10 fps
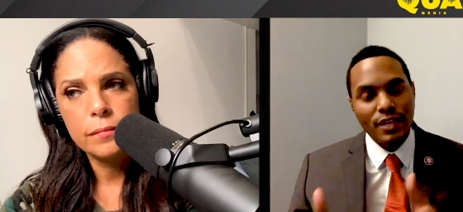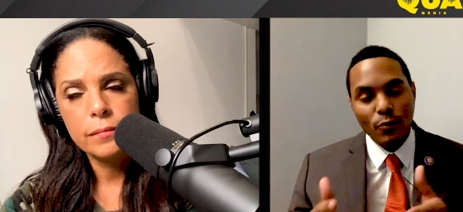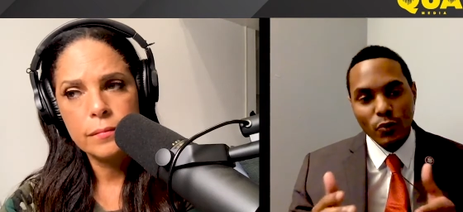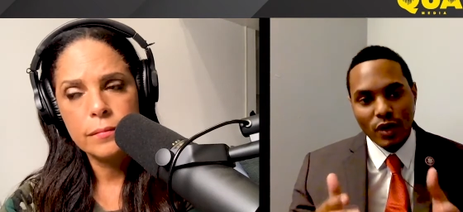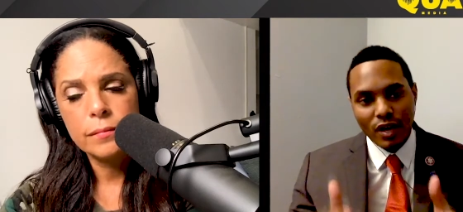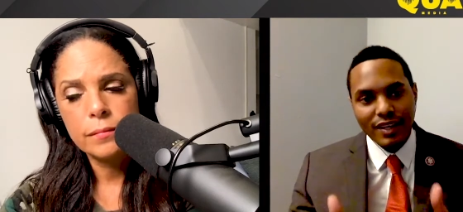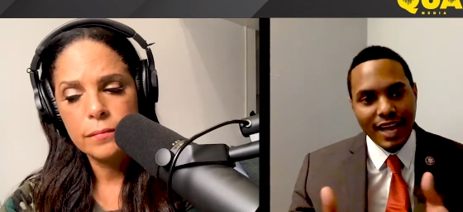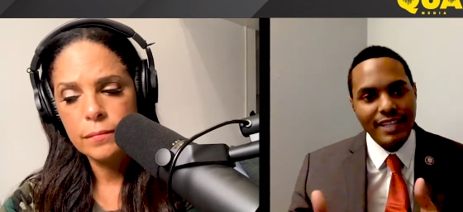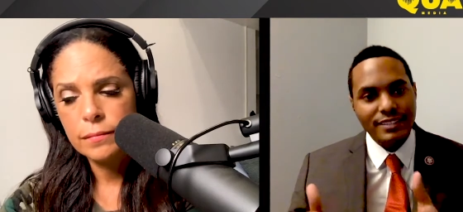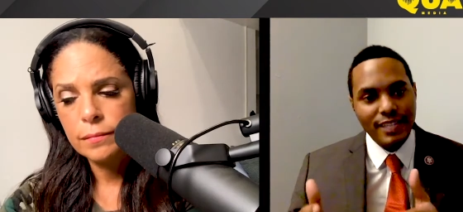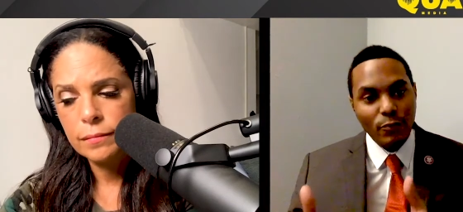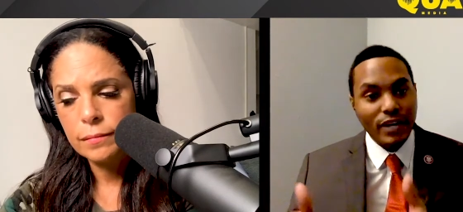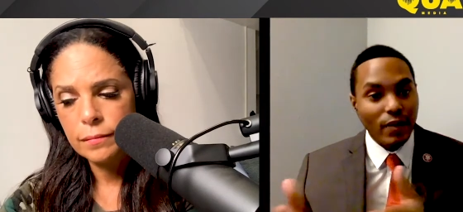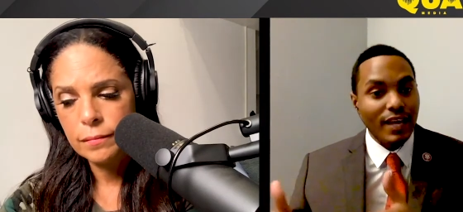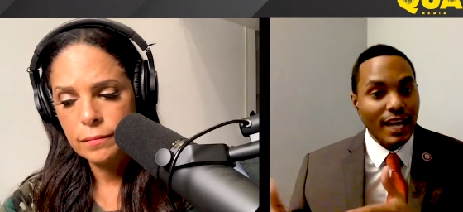Speaker 1: that would
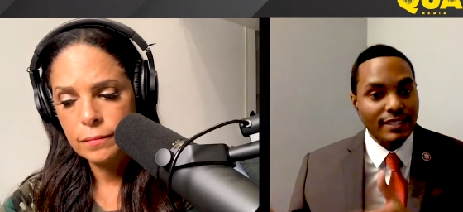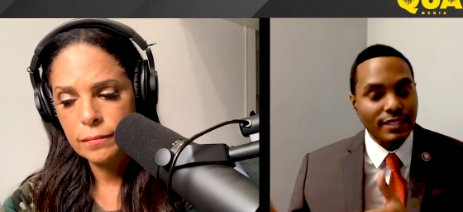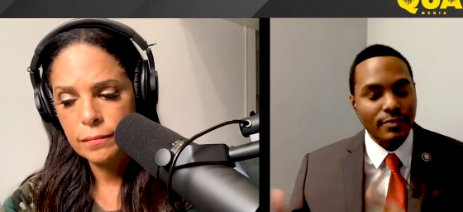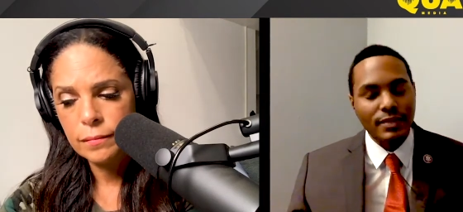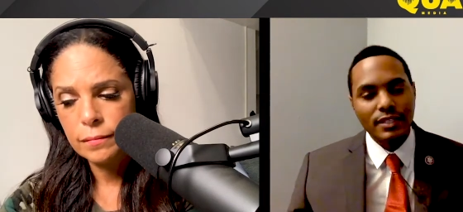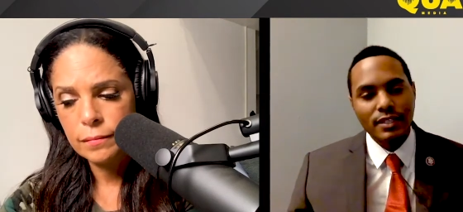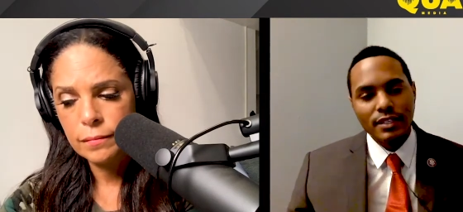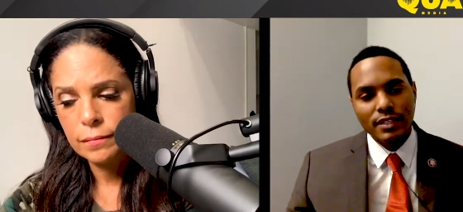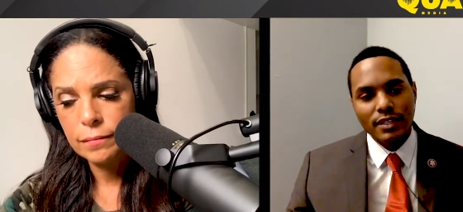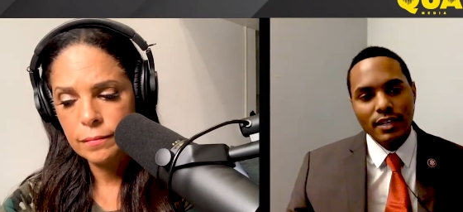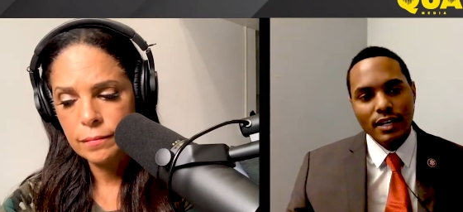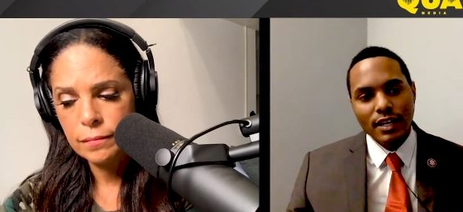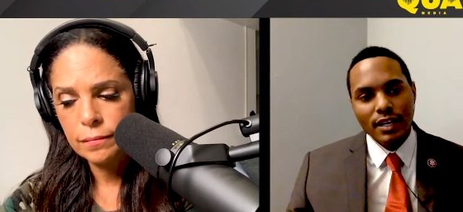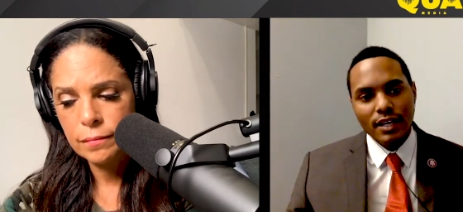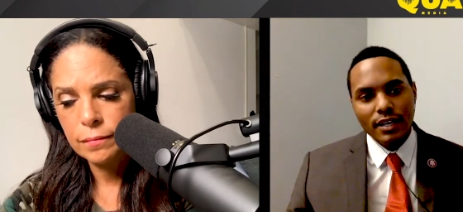outlast him,
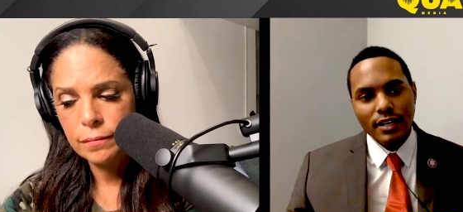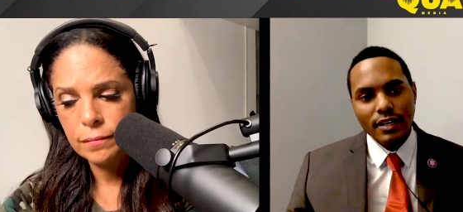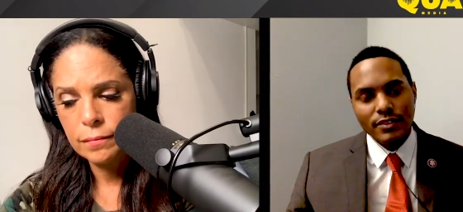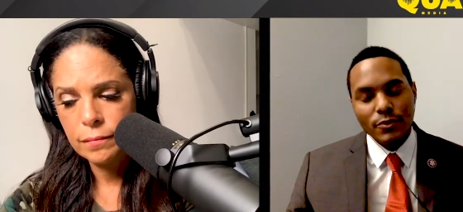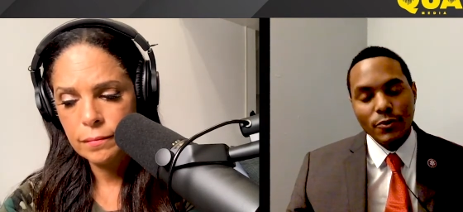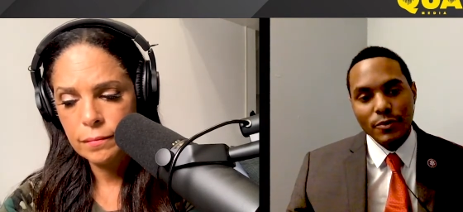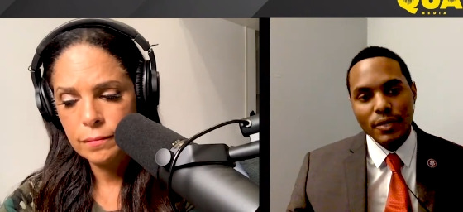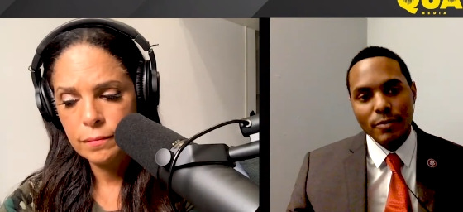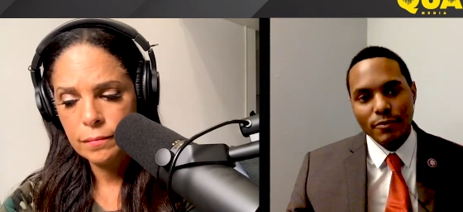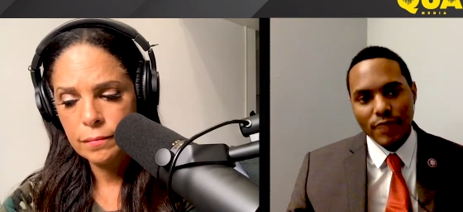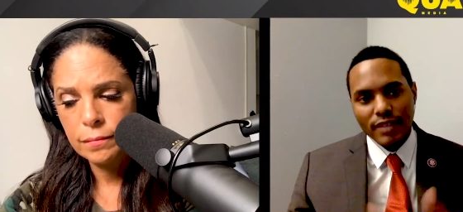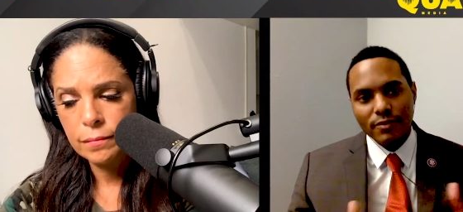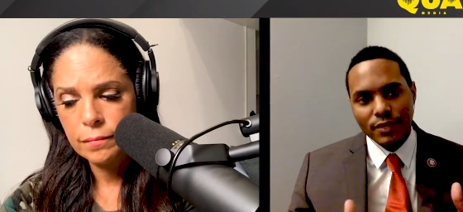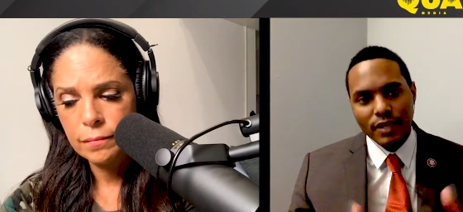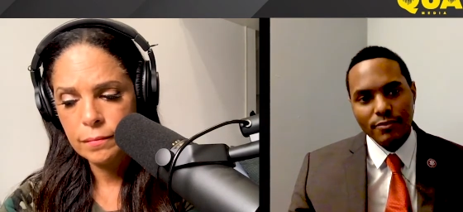is going to become a fact
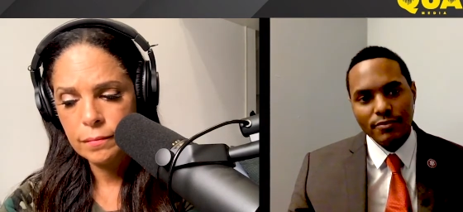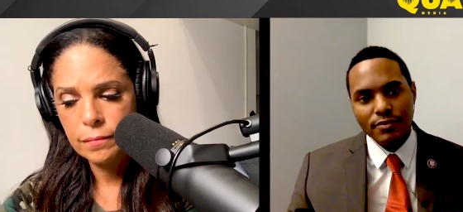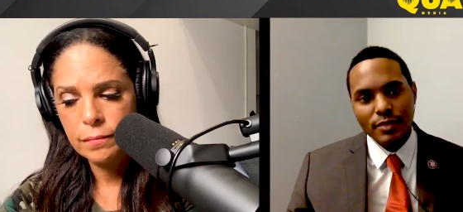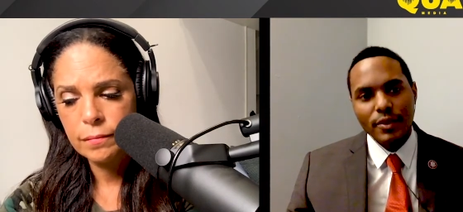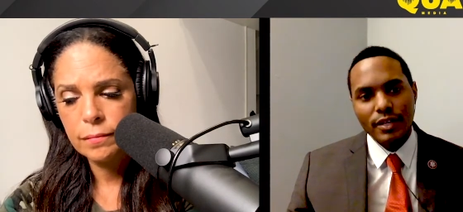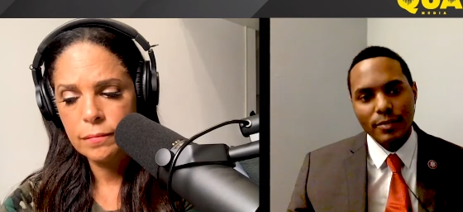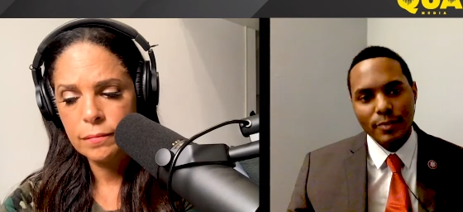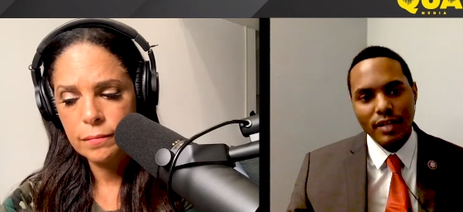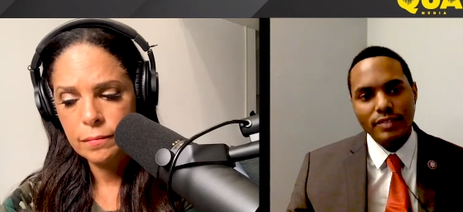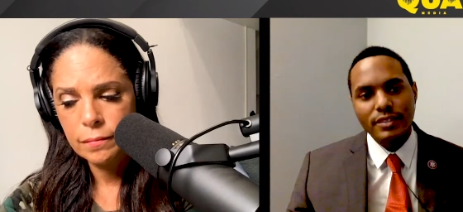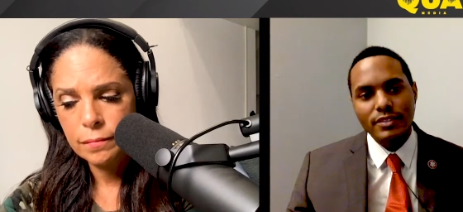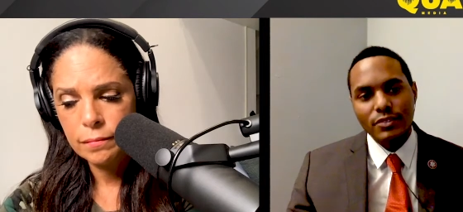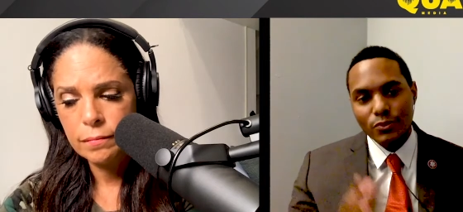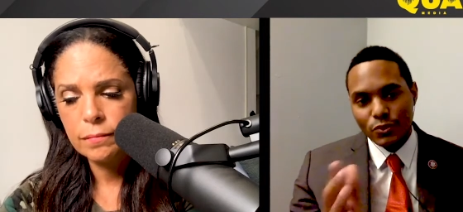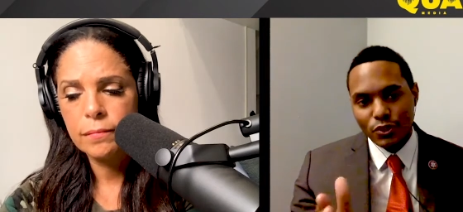of life in American
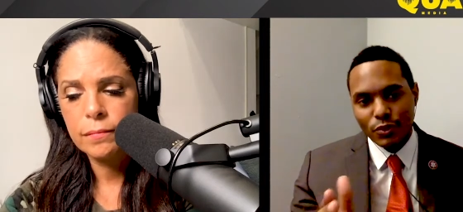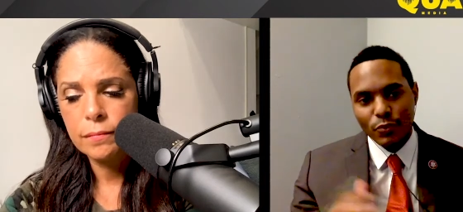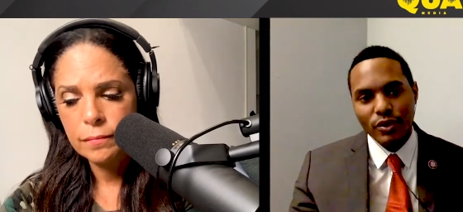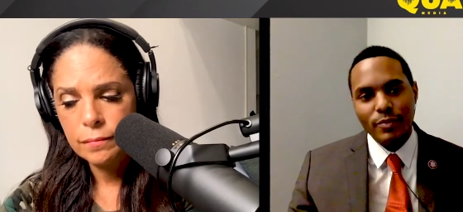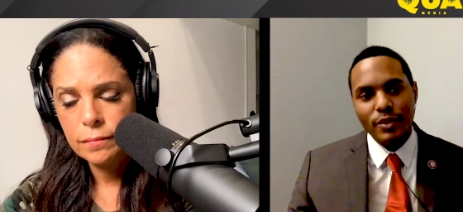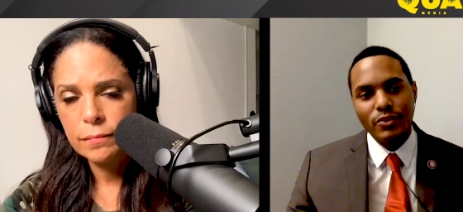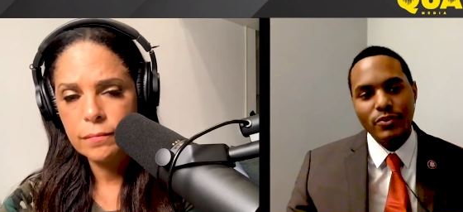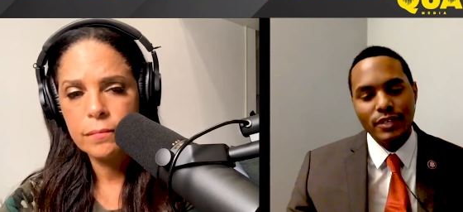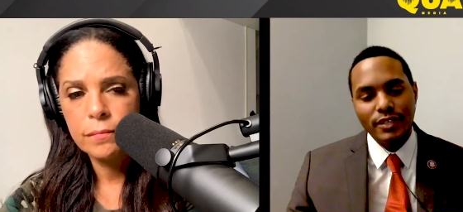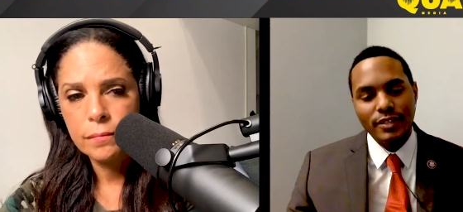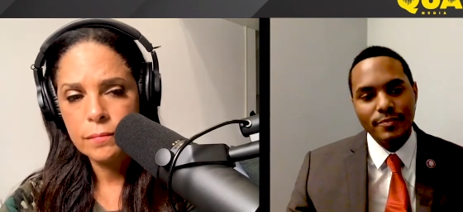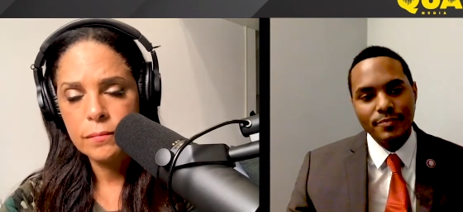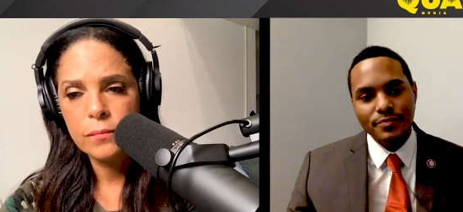politics. You know, to your point about unity,